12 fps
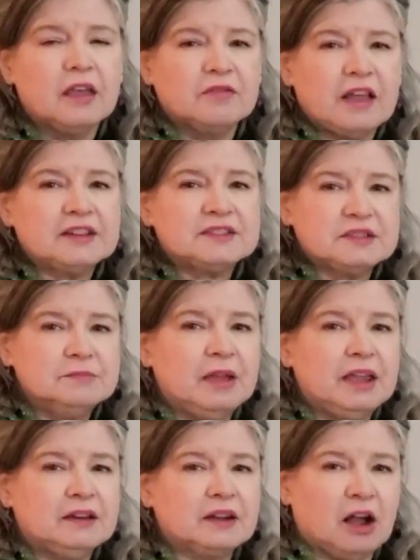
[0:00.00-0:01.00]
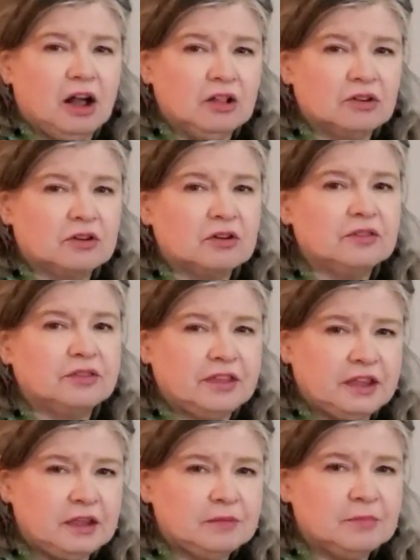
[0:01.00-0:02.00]
That's the main color
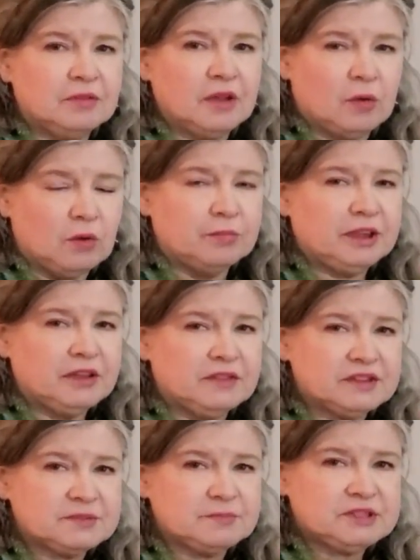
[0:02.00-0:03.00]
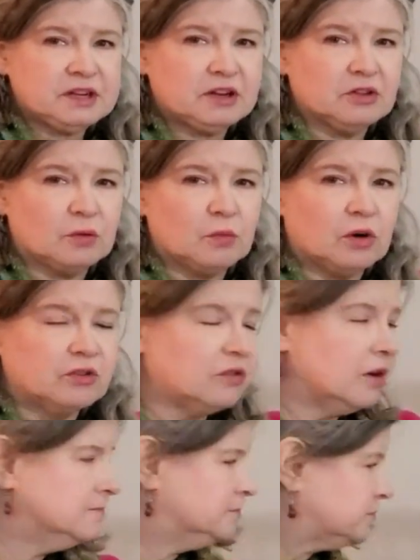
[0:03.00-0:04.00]
theme that will be in this particular
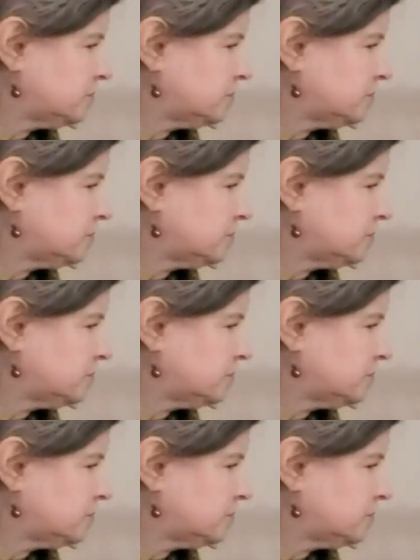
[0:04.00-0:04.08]
wardrobe.